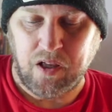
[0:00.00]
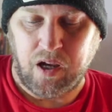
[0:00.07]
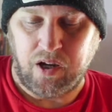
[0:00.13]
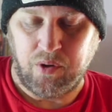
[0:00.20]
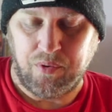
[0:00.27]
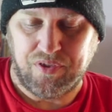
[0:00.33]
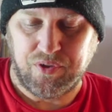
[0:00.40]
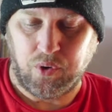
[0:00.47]
I
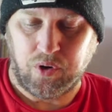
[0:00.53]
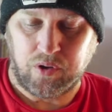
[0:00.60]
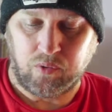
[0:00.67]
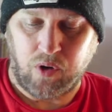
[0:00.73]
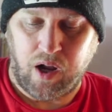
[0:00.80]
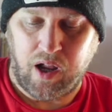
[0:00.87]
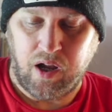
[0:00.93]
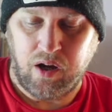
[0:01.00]
know with Thor and
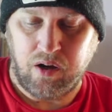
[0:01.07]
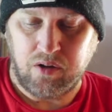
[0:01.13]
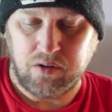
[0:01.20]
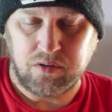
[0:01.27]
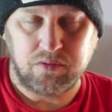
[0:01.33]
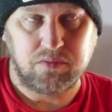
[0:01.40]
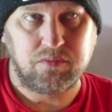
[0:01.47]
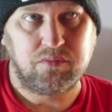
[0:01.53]
Ryo,
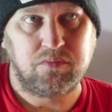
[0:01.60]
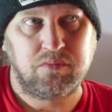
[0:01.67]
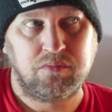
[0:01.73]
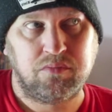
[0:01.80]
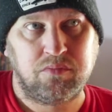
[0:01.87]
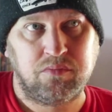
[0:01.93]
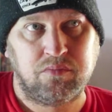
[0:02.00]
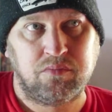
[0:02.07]

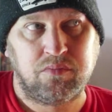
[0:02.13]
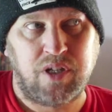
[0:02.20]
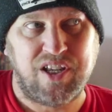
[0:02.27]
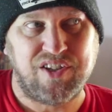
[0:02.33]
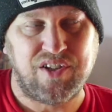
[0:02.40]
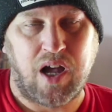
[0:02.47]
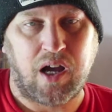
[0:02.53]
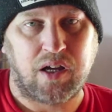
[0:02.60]

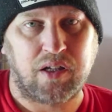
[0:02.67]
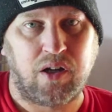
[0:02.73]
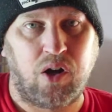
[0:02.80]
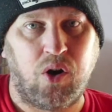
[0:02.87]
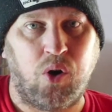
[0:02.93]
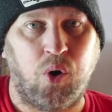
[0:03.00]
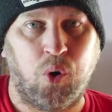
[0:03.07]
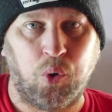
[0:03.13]
he's not going to
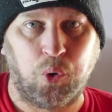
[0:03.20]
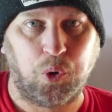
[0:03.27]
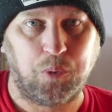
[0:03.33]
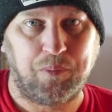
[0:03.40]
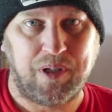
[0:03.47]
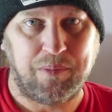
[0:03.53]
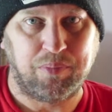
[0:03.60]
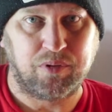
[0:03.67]
hold
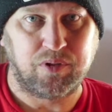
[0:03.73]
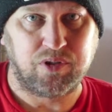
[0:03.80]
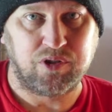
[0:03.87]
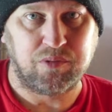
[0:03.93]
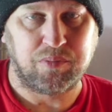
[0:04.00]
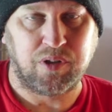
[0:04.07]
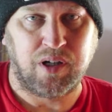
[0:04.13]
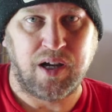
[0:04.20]
people to
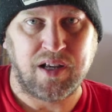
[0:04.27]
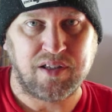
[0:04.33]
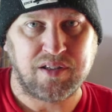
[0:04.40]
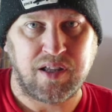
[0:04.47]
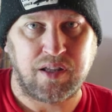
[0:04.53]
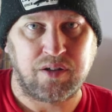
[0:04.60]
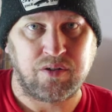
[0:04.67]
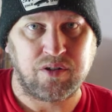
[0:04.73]
super high
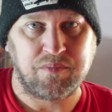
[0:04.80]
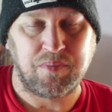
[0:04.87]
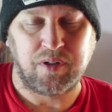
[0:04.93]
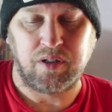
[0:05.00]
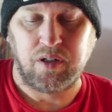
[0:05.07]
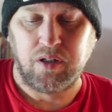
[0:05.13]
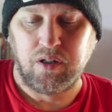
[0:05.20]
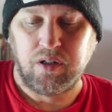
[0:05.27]
standards, but